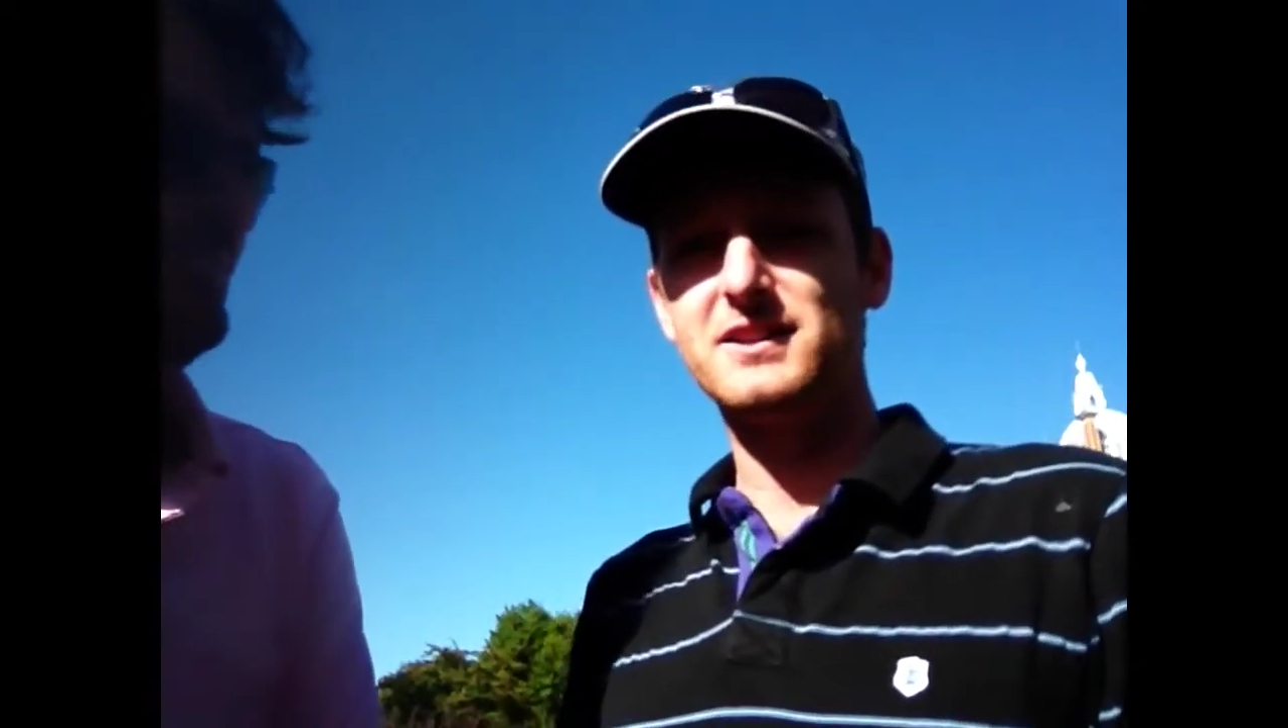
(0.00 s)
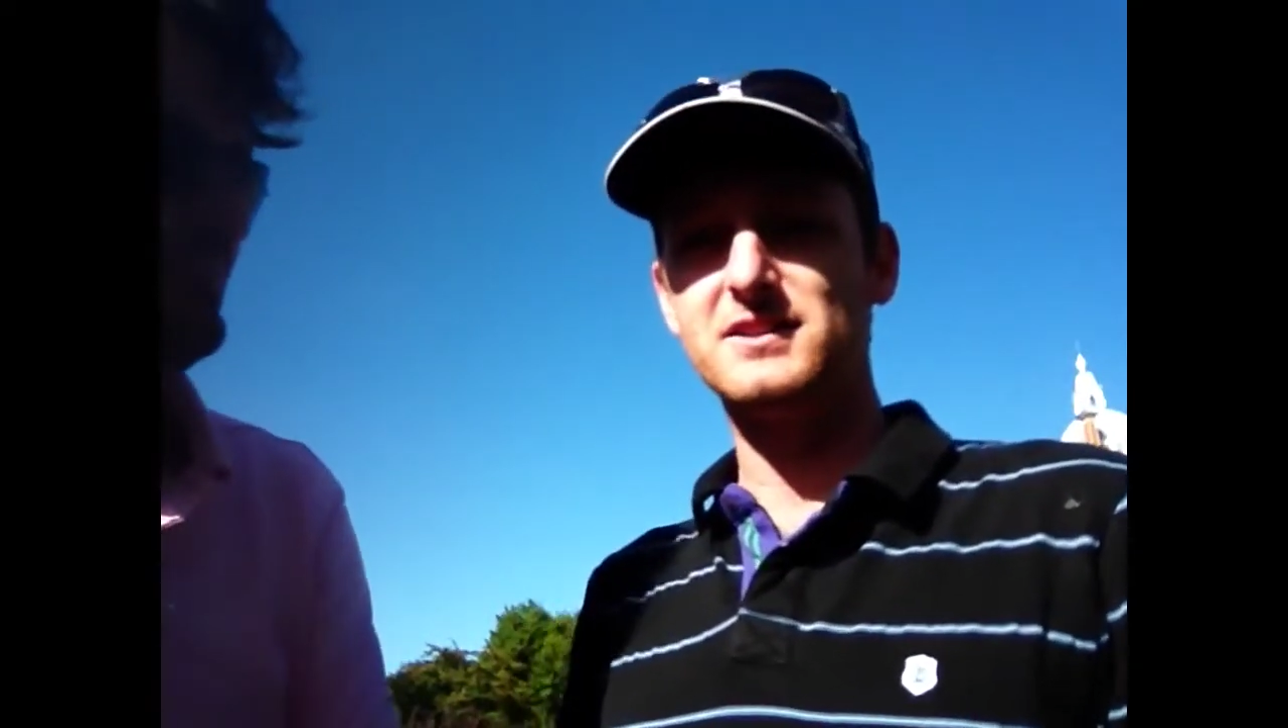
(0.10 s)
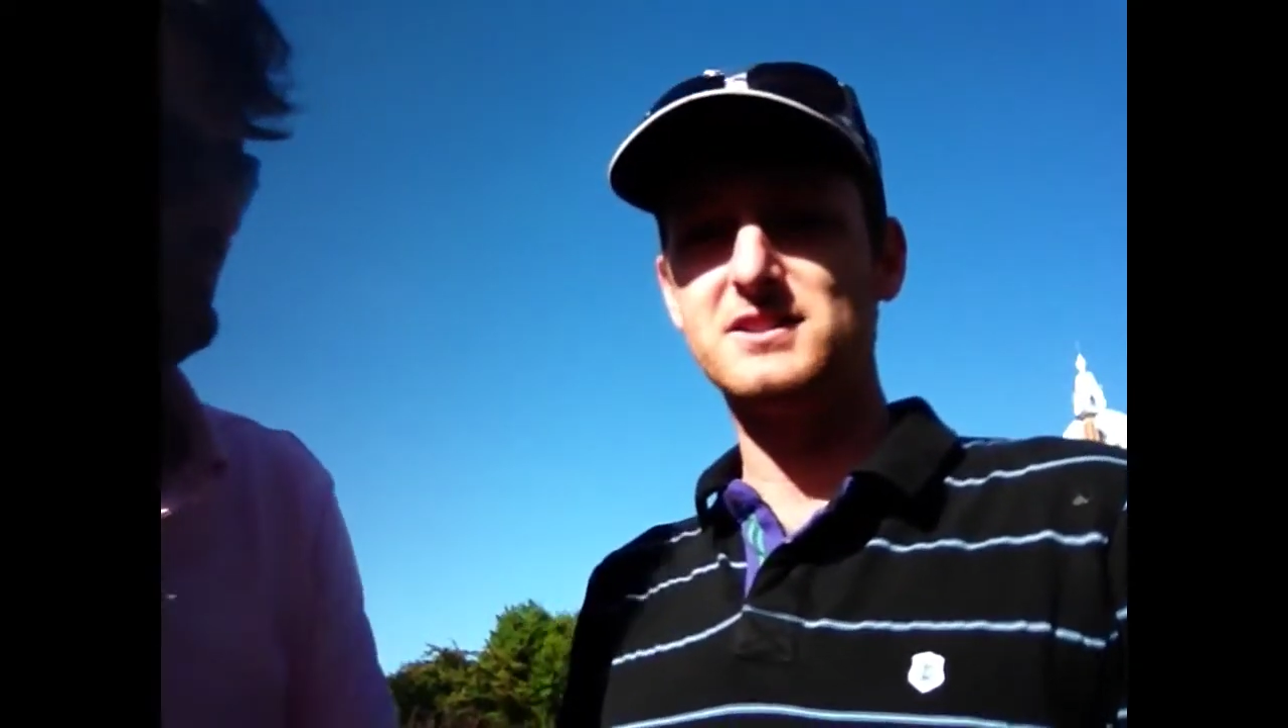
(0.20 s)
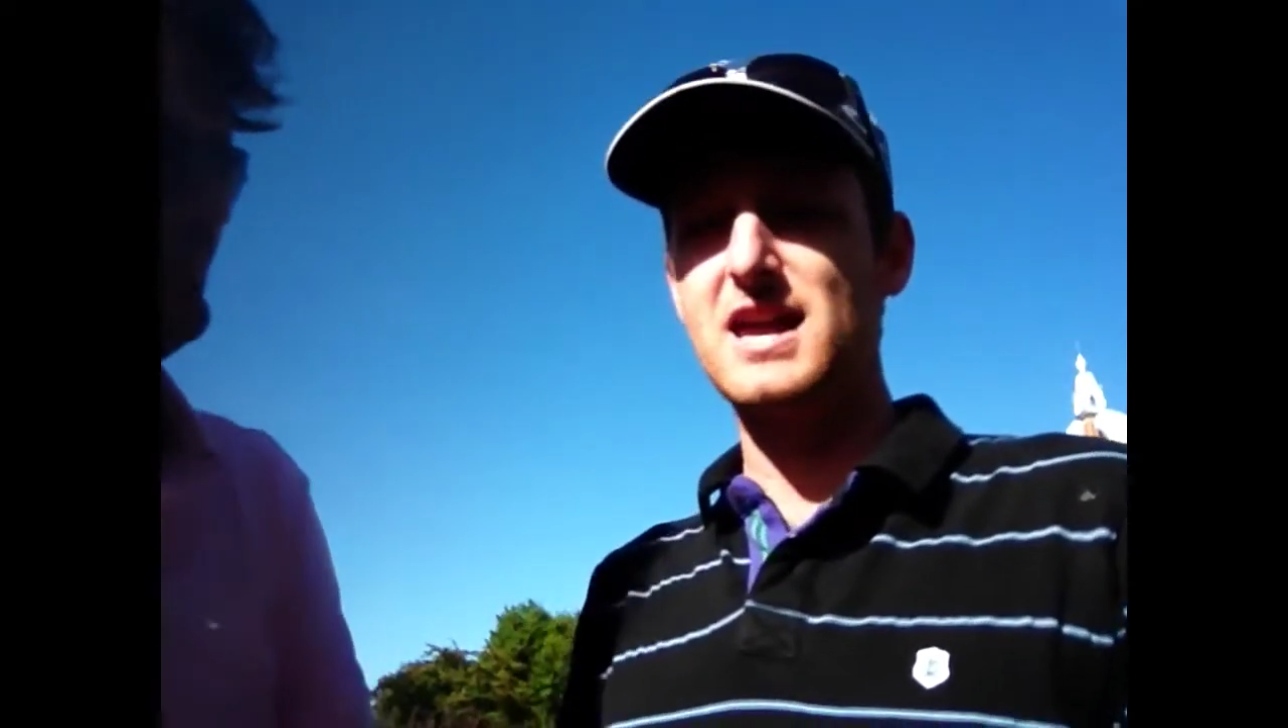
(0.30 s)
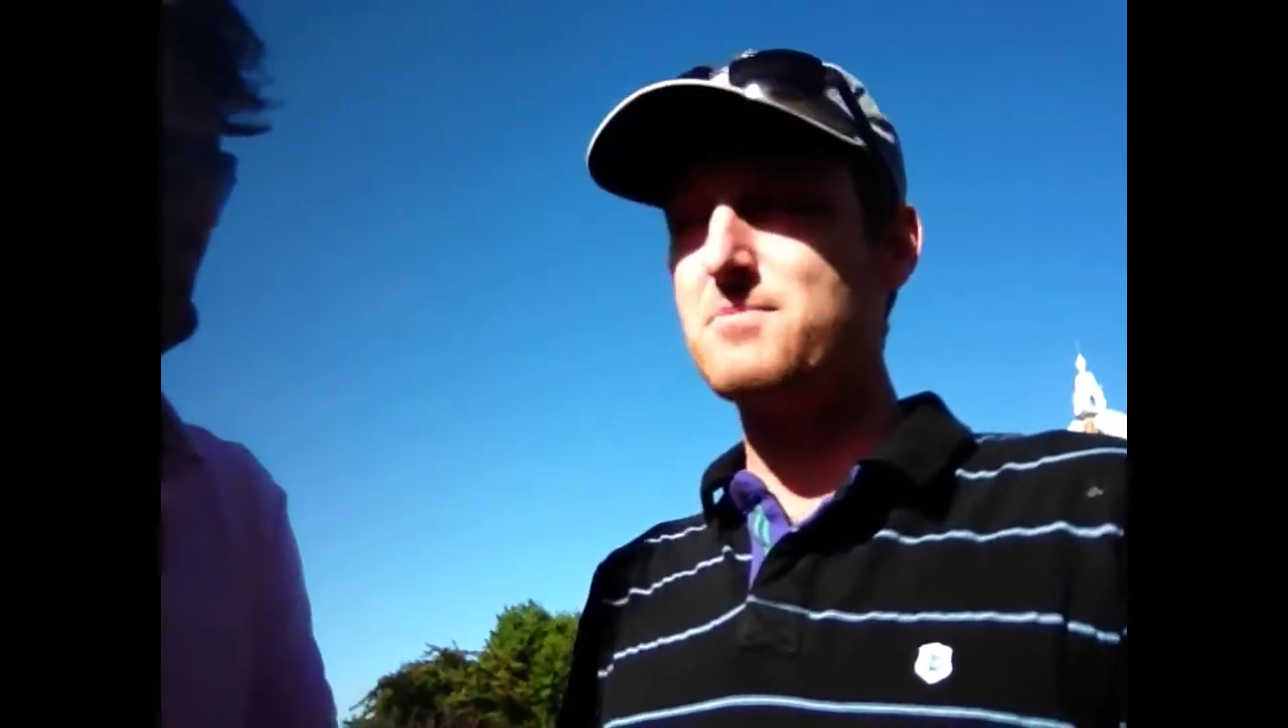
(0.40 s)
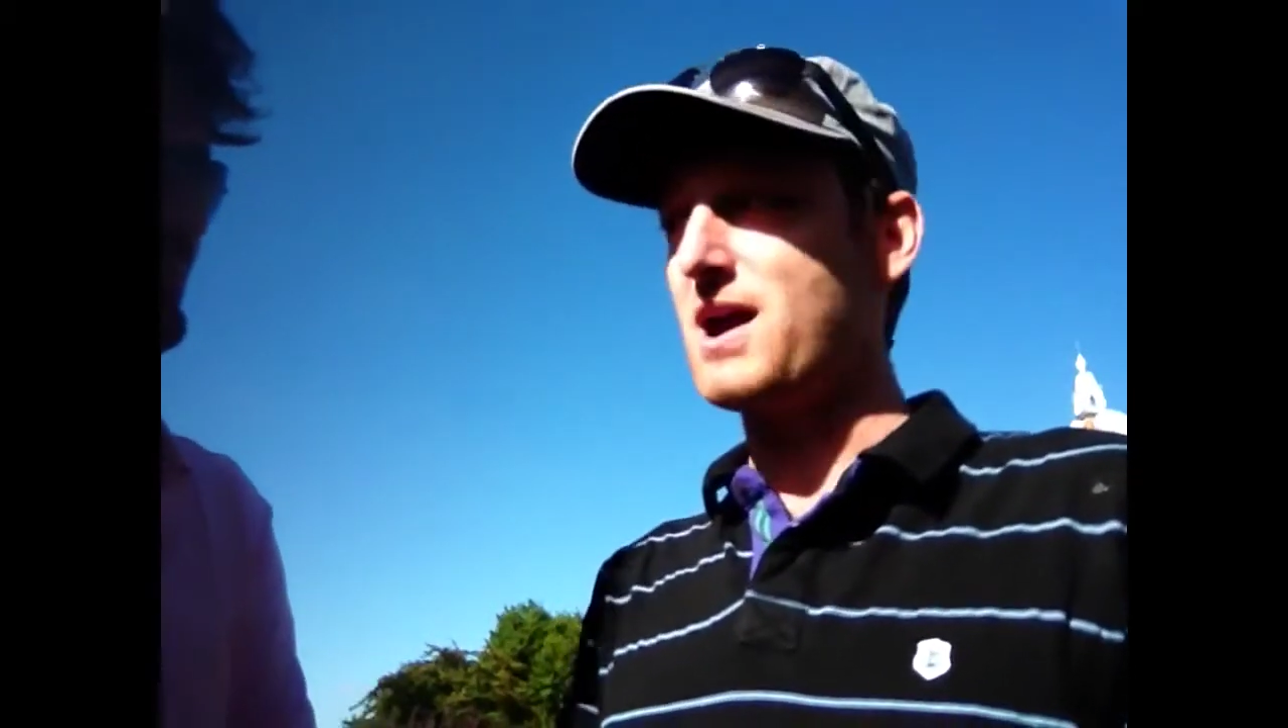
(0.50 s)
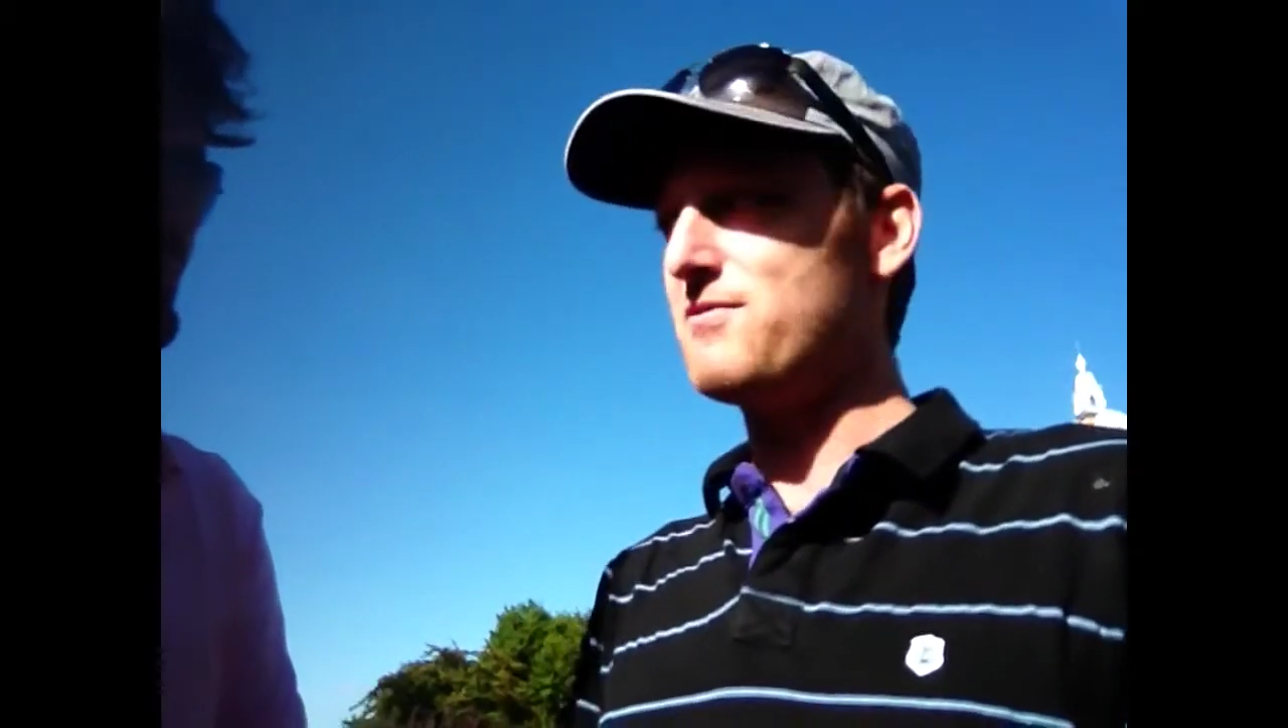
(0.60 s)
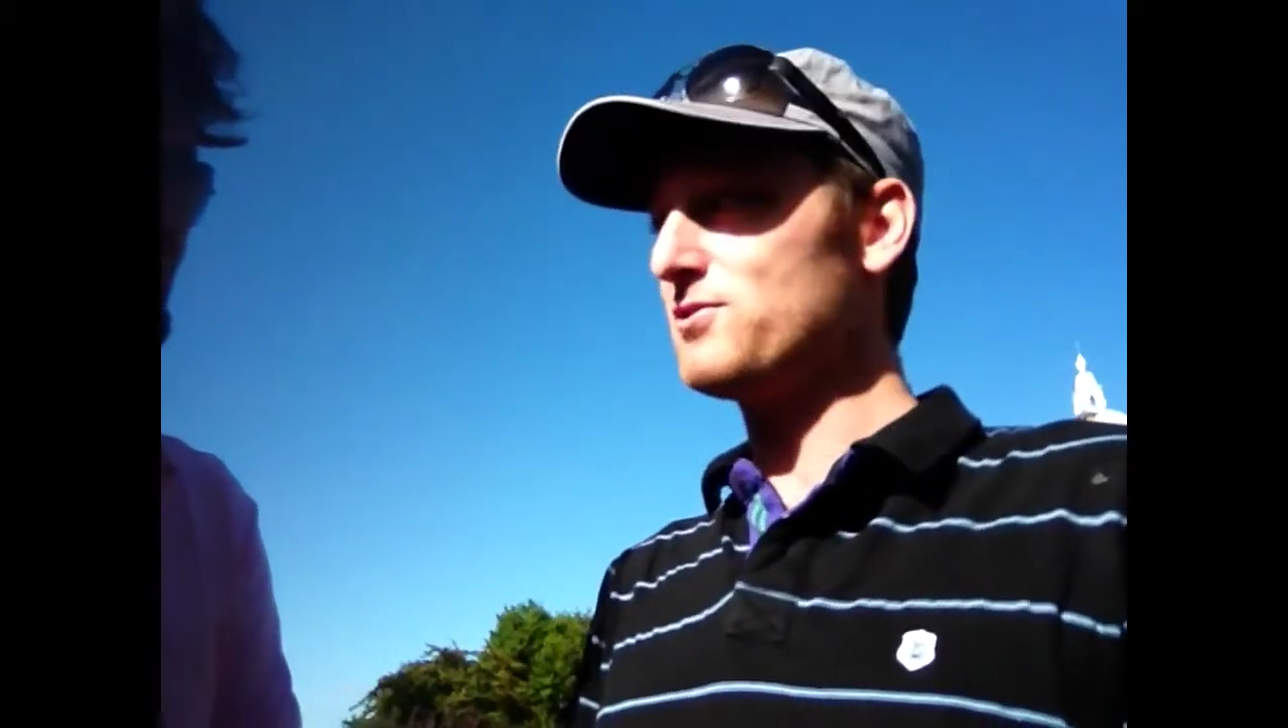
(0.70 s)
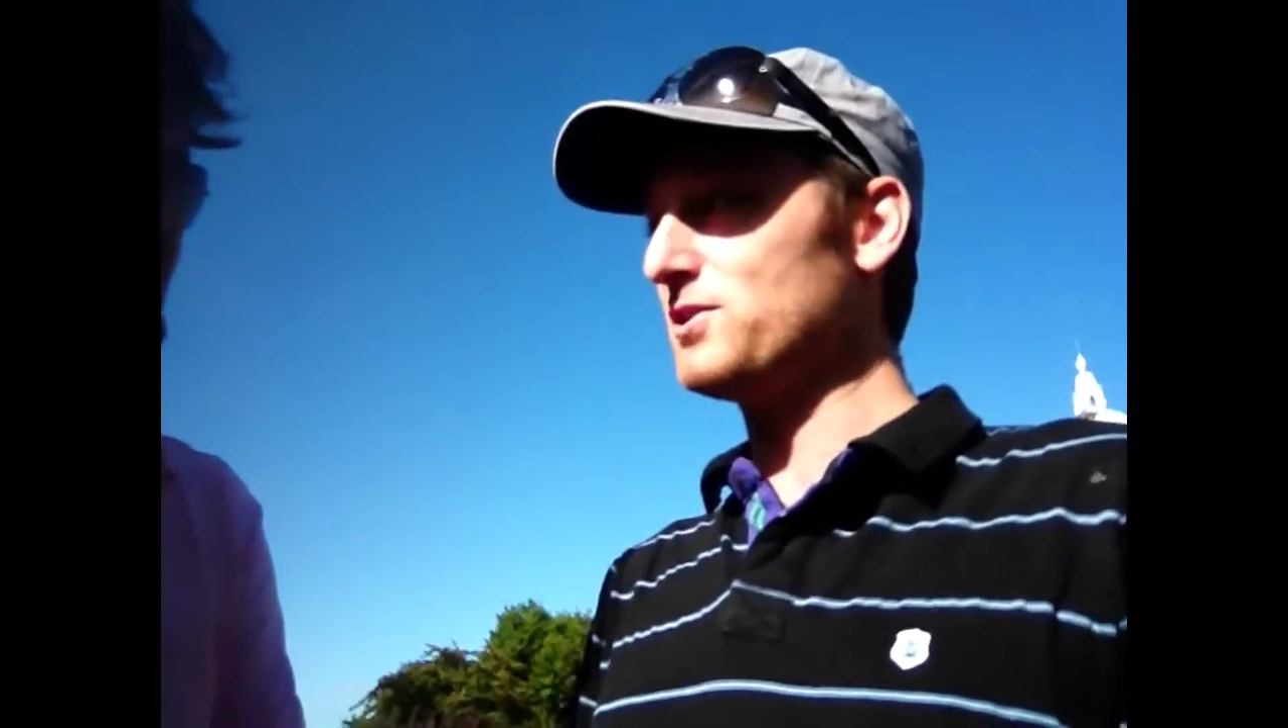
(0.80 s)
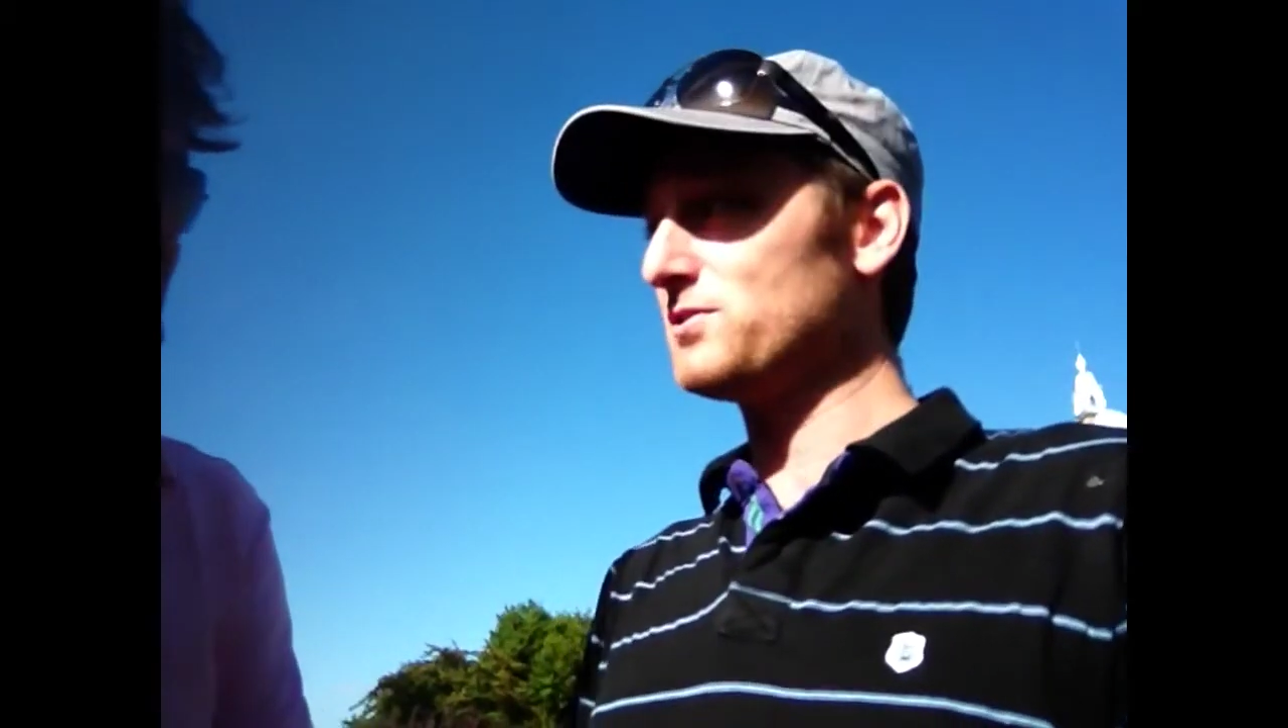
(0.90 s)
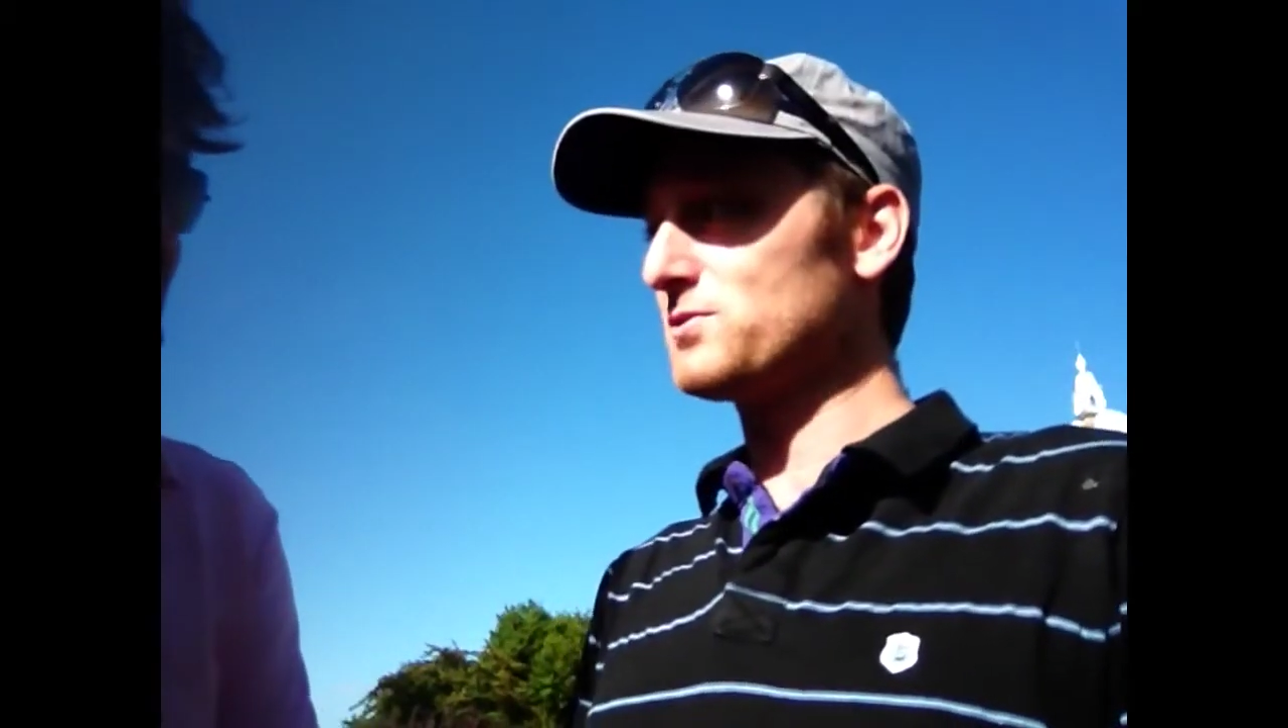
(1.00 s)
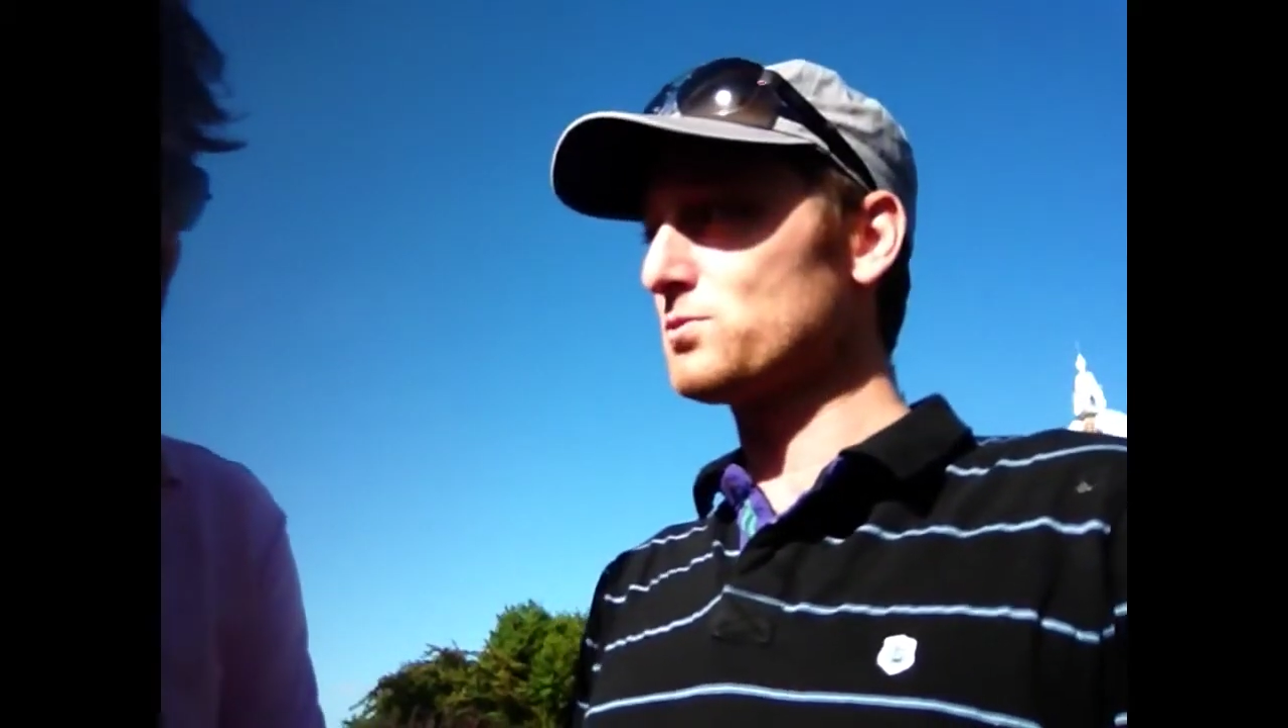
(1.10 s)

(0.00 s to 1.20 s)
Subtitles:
It's Cam Avery on